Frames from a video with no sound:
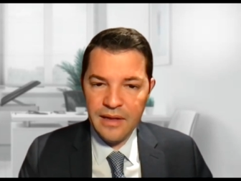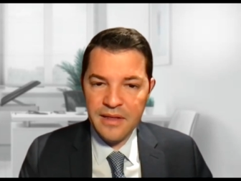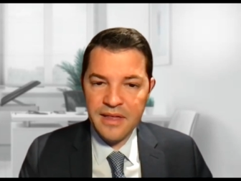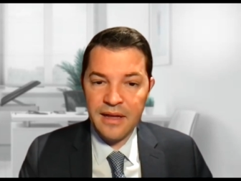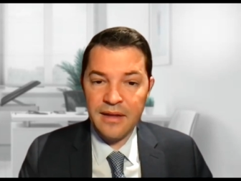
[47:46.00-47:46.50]

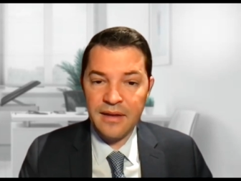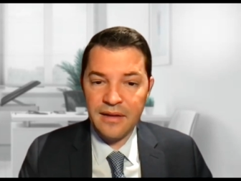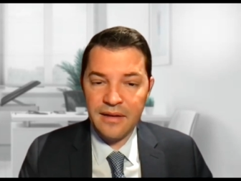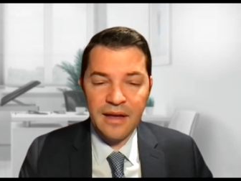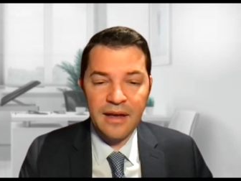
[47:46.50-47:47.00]
Elsa
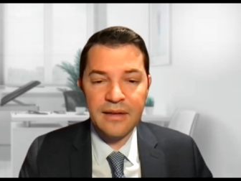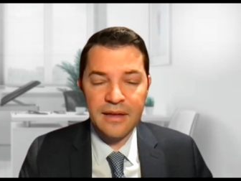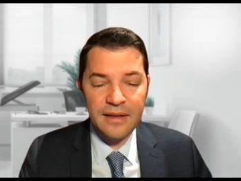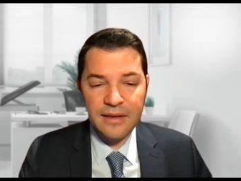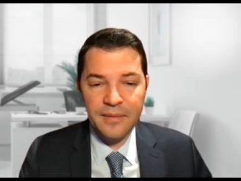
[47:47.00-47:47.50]

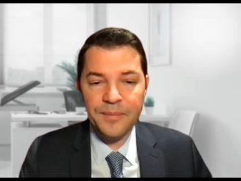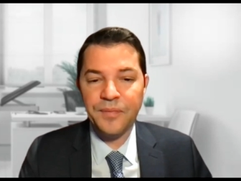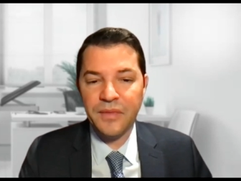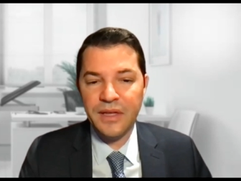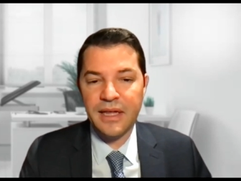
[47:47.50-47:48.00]
Lakani
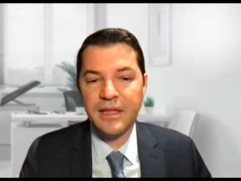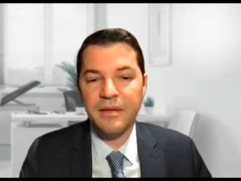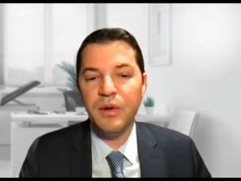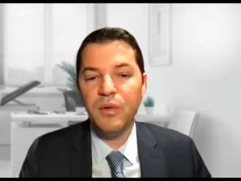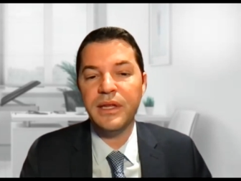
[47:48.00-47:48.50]
is asking me,